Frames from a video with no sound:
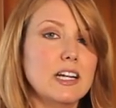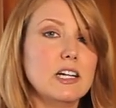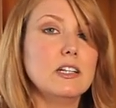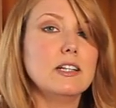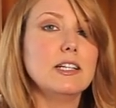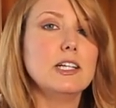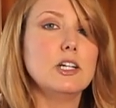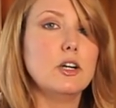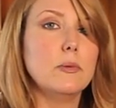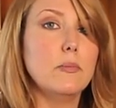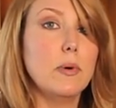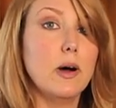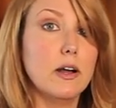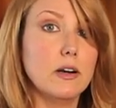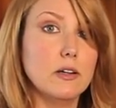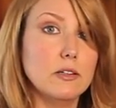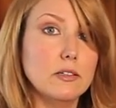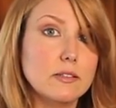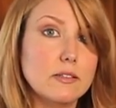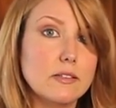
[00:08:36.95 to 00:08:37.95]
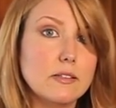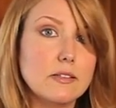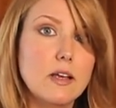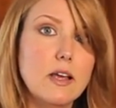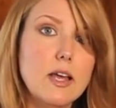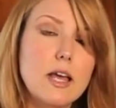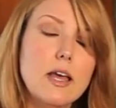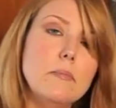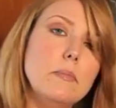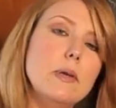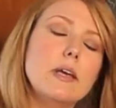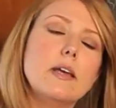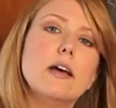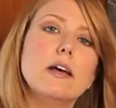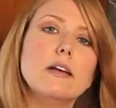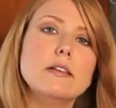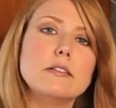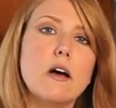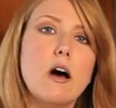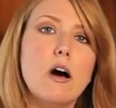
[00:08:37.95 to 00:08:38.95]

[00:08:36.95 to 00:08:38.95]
clear bottles because